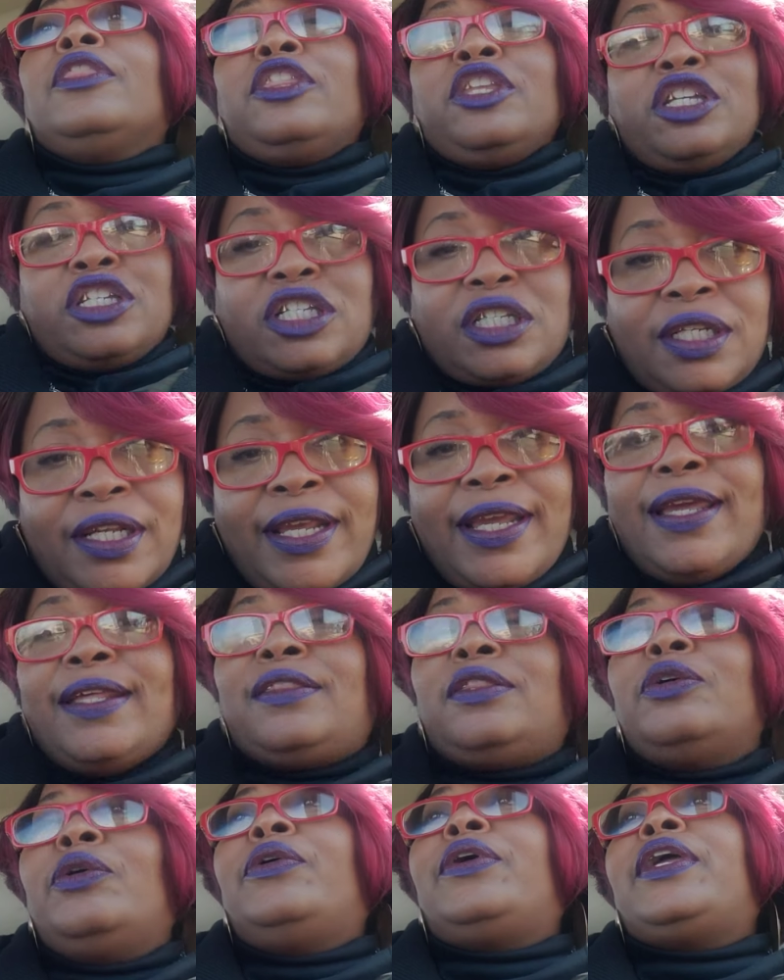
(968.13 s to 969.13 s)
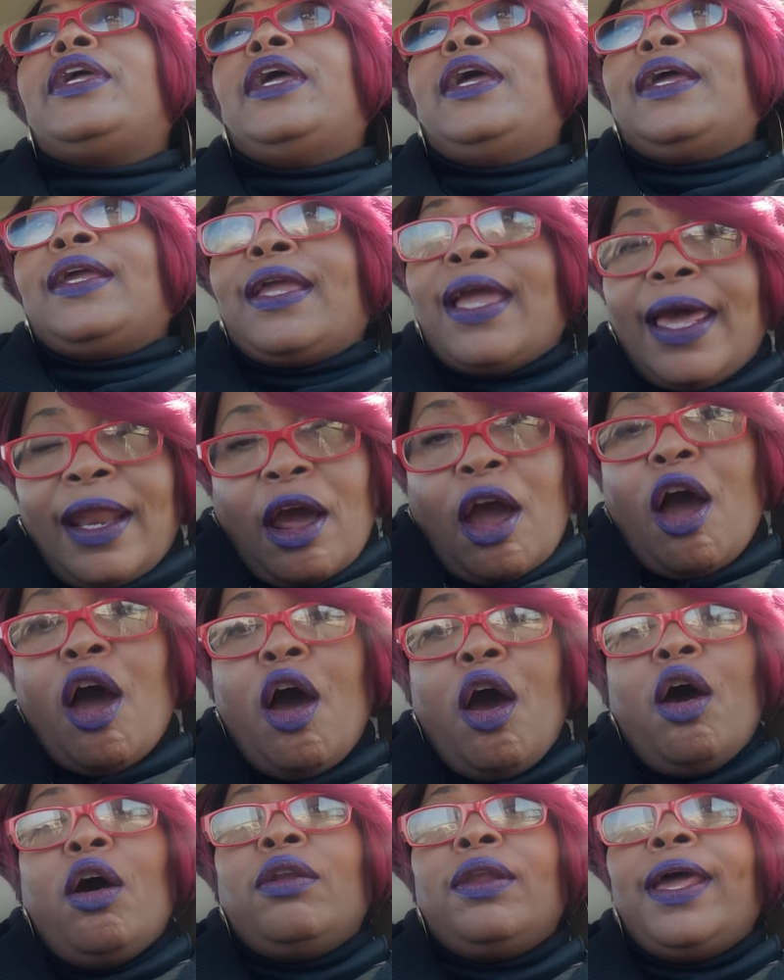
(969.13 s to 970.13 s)
They slid through here and got
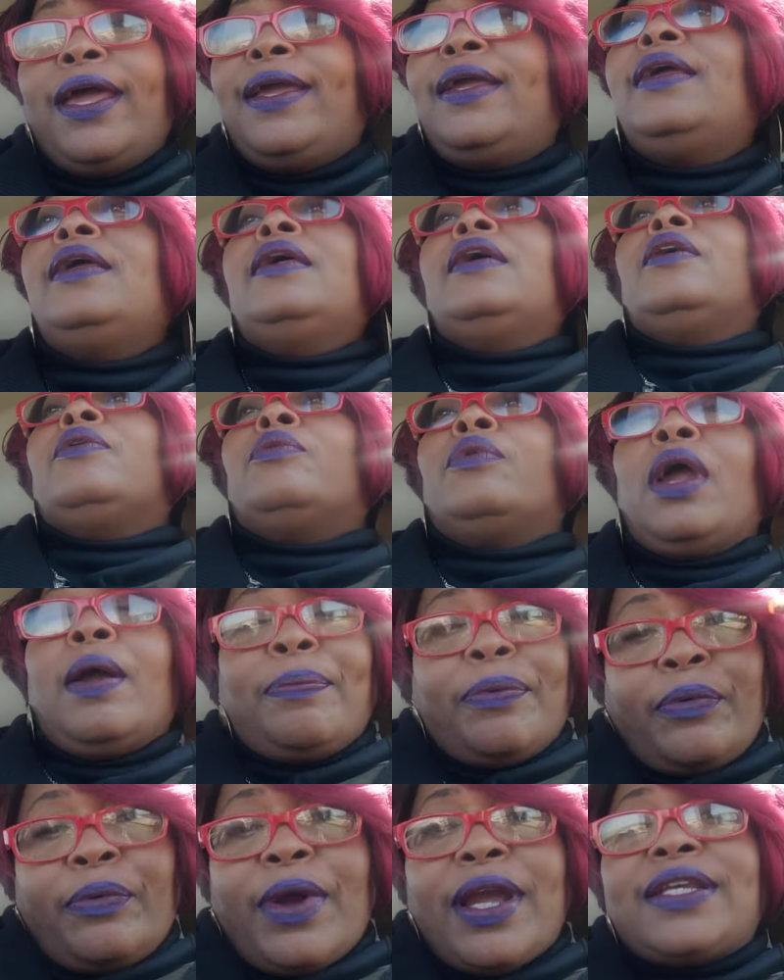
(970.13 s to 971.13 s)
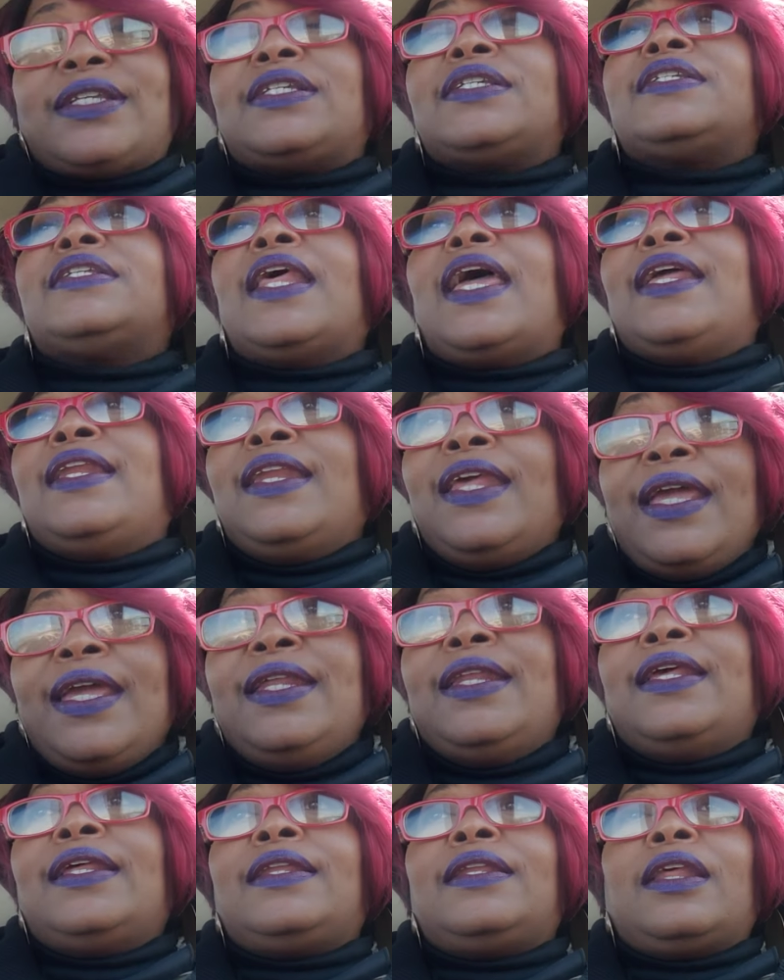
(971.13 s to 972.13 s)
all they reparations they
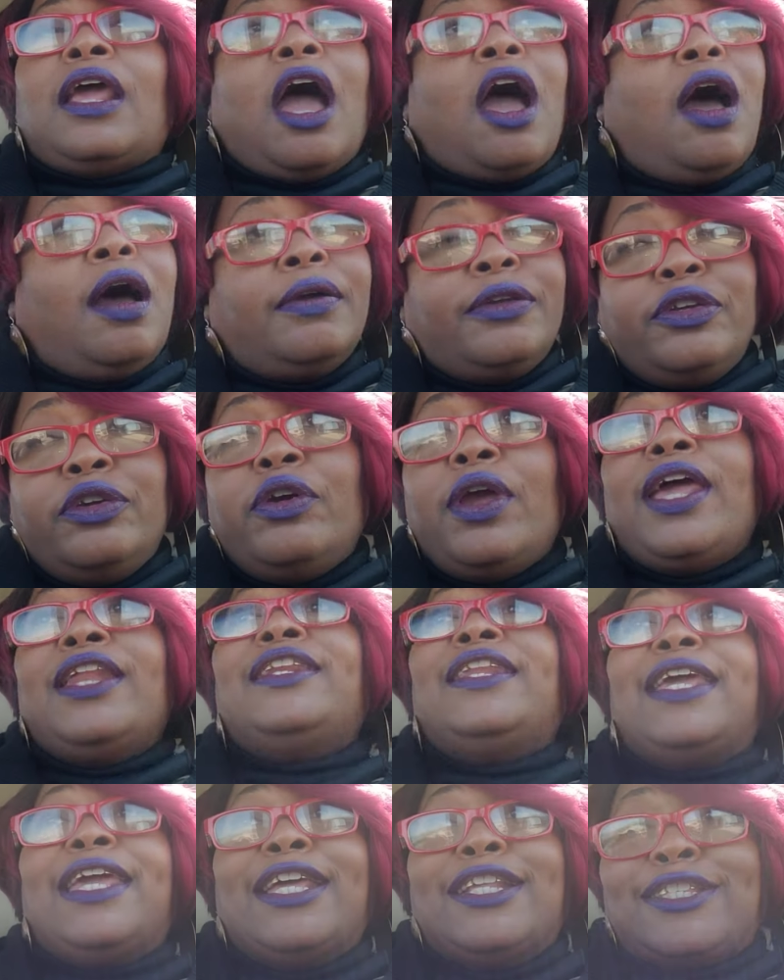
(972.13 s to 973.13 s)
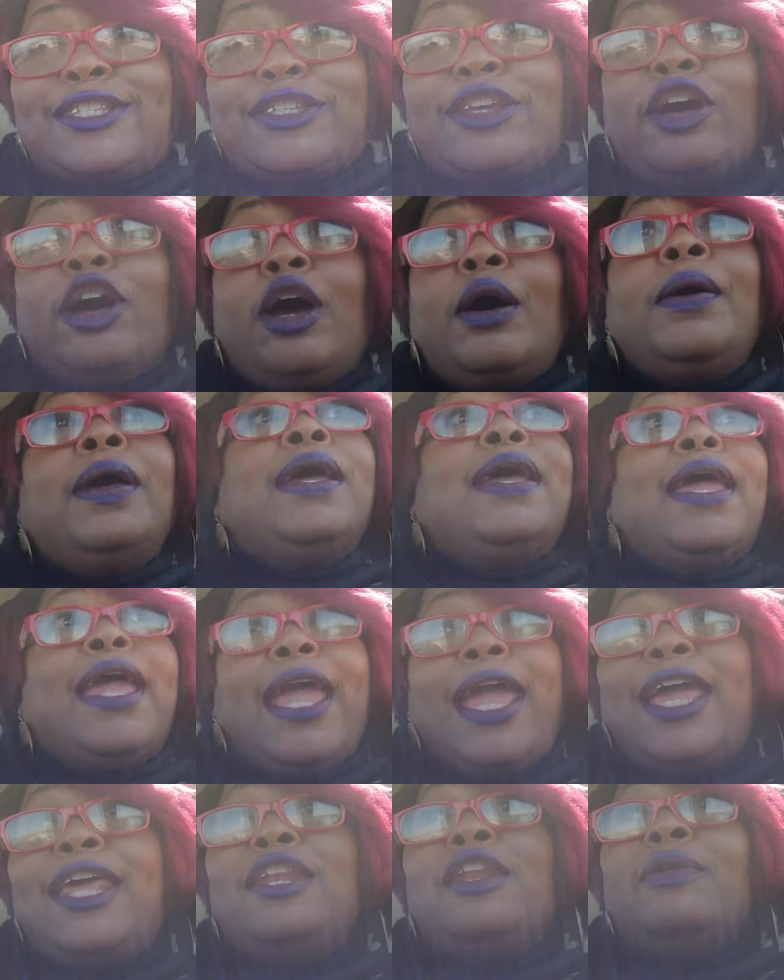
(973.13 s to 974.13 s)
needed. All you and then some,
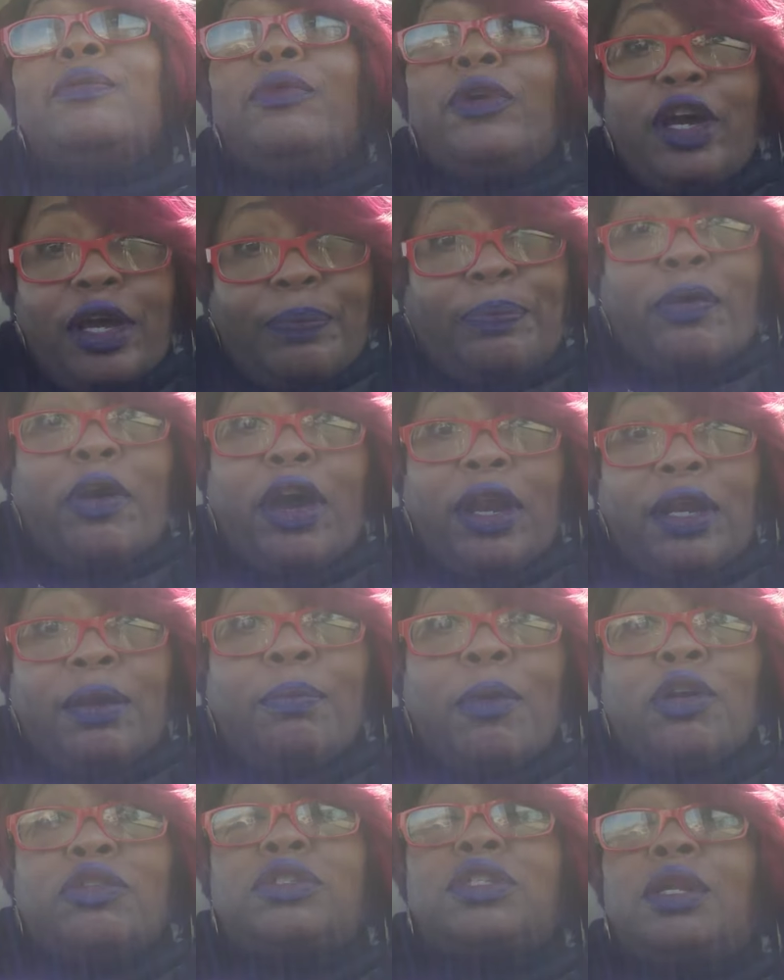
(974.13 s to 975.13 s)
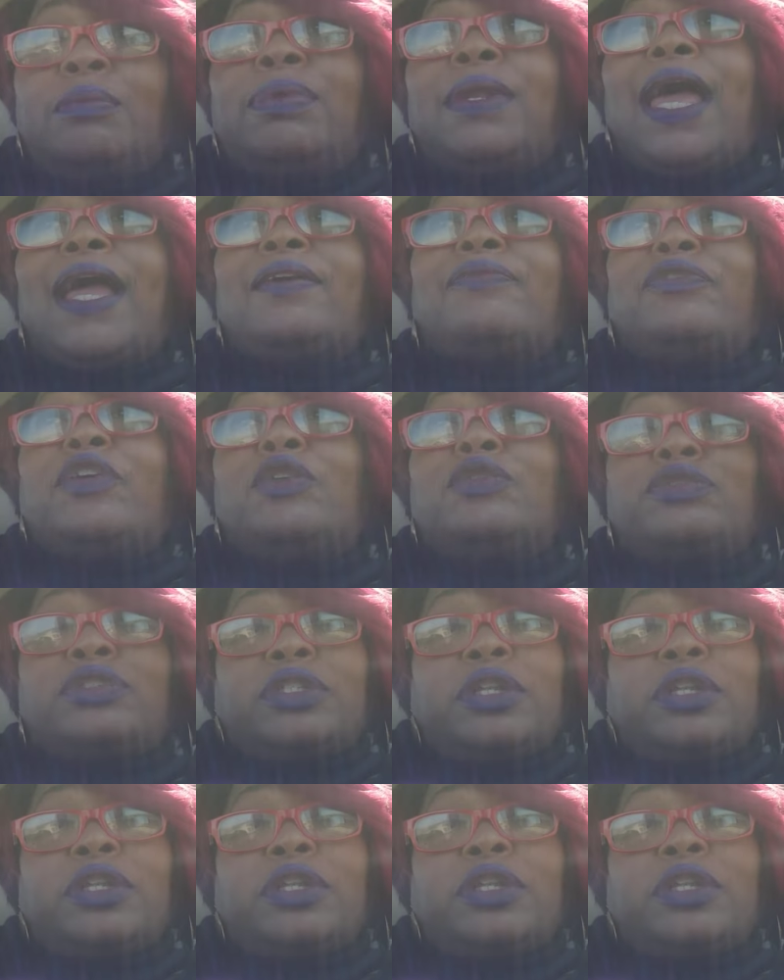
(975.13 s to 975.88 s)
and the well, part of most of the black folks